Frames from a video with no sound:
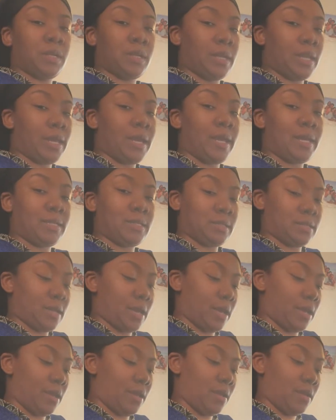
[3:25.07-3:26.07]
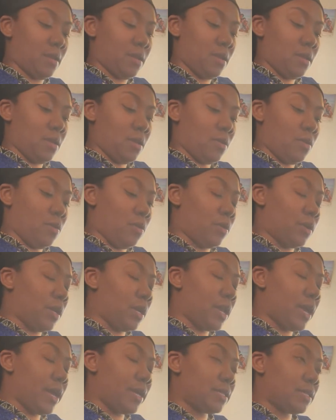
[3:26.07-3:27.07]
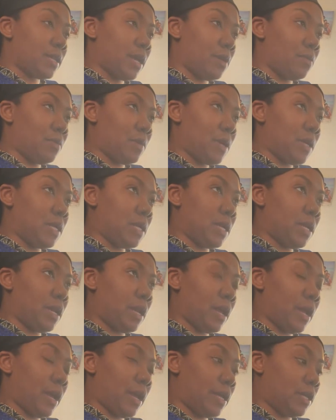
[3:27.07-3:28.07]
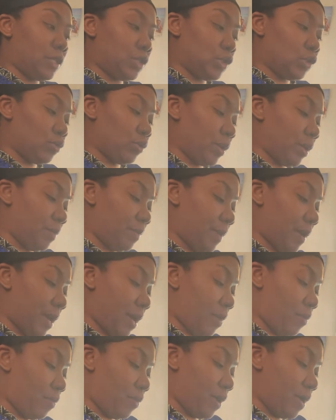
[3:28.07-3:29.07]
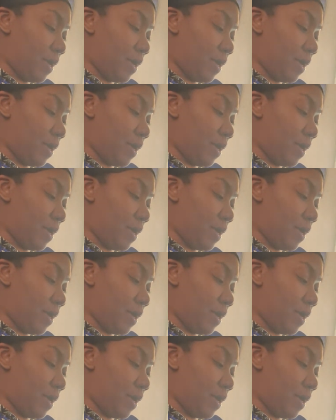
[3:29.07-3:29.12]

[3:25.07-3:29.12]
last night. On the last night we did a trip and